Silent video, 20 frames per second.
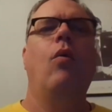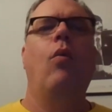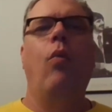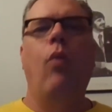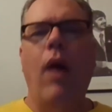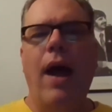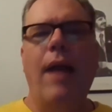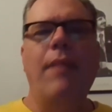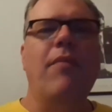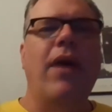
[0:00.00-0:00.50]

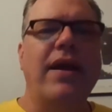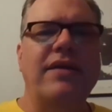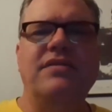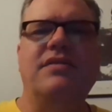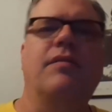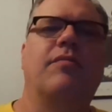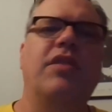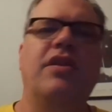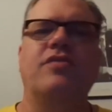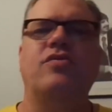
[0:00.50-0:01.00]
Why might
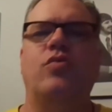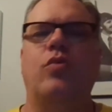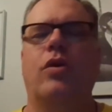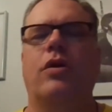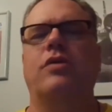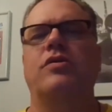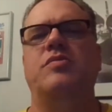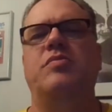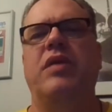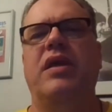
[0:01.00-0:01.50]
some of these
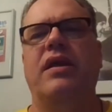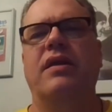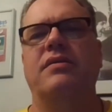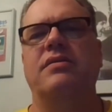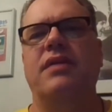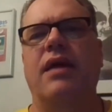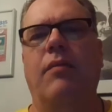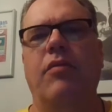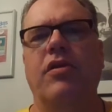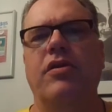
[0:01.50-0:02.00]
workers be
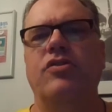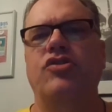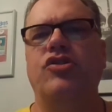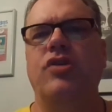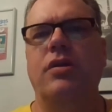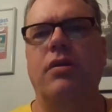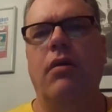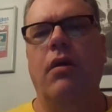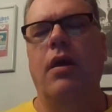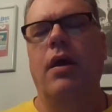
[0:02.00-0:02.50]
against
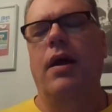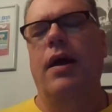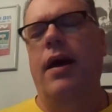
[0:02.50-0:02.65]
abolition?